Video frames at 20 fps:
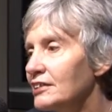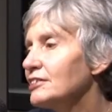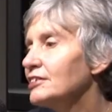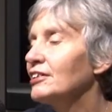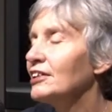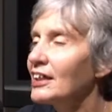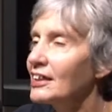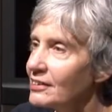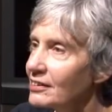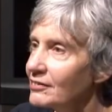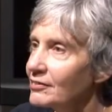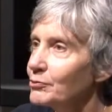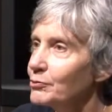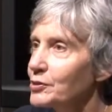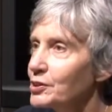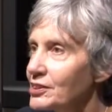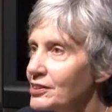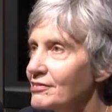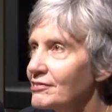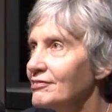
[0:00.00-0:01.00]
So that
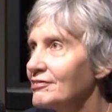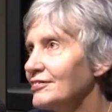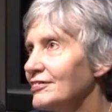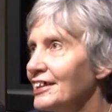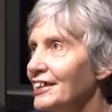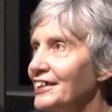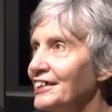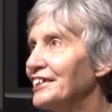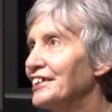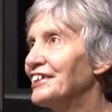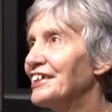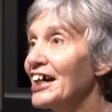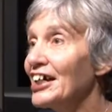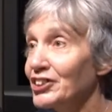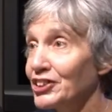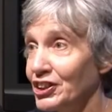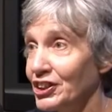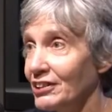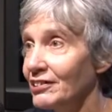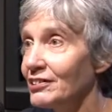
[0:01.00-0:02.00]
was, in a
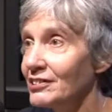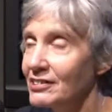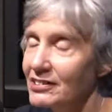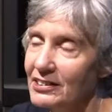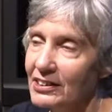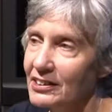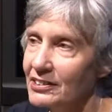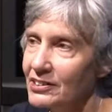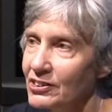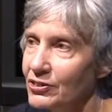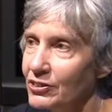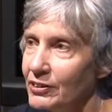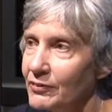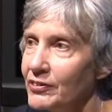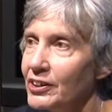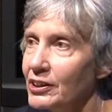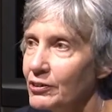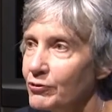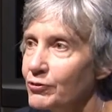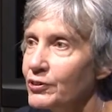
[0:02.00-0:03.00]
nutshell, is the history of
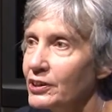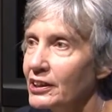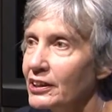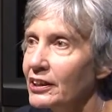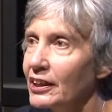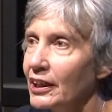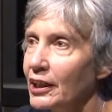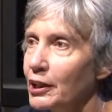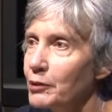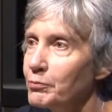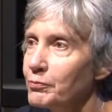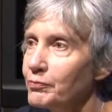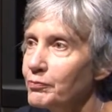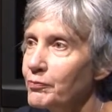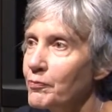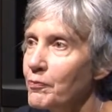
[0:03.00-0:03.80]
the infinite game.